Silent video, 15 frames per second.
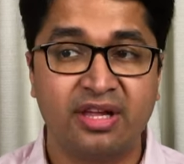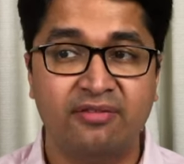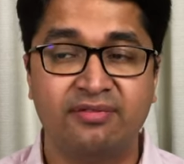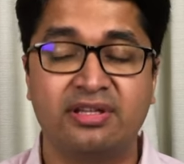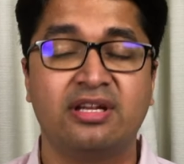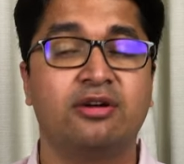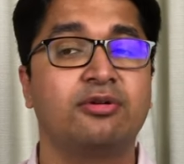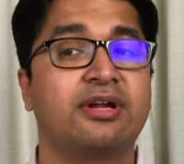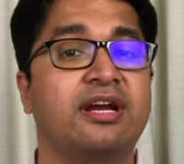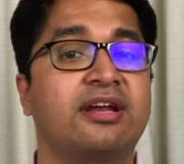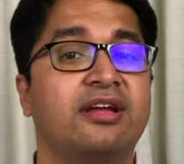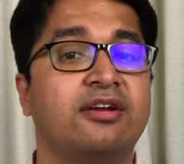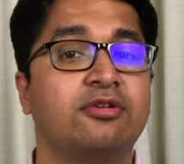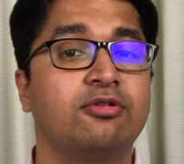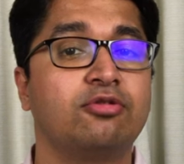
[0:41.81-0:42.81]
without
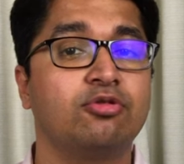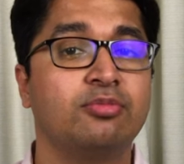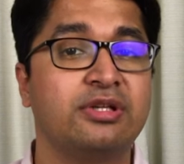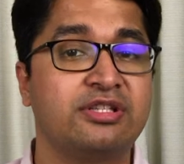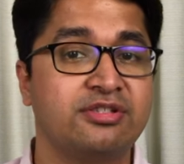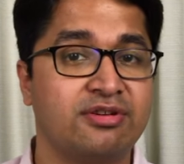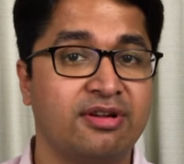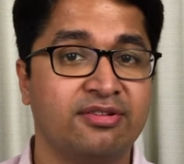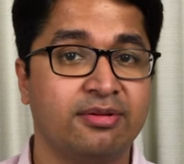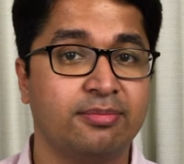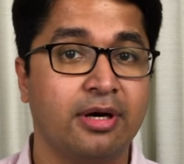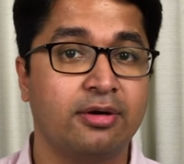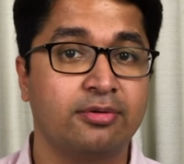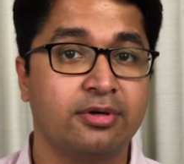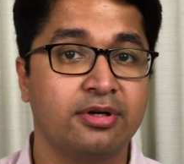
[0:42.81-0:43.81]
getting into too much stress
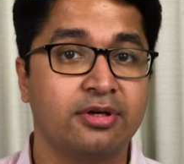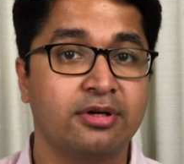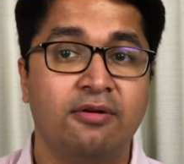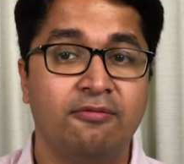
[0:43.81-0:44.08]
about it.